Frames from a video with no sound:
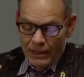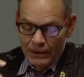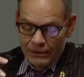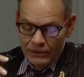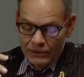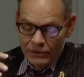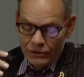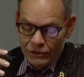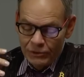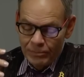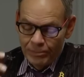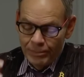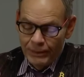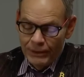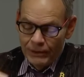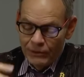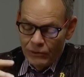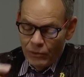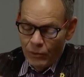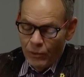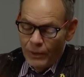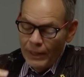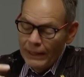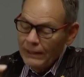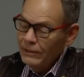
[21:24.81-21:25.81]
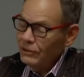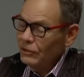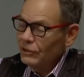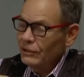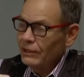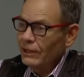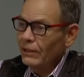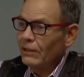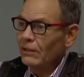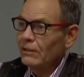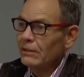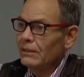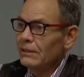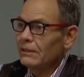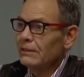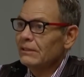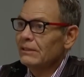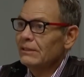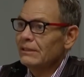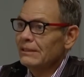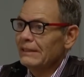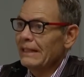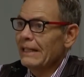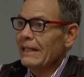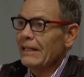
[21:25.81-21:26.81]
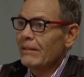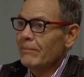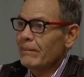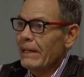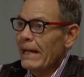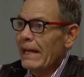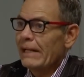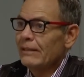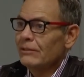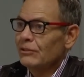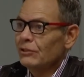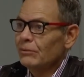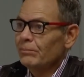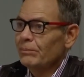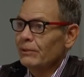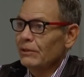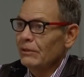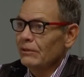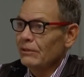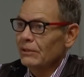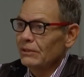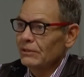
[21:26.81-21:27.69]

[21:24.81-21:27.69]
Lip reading: Does Bitcoin share this same attribute?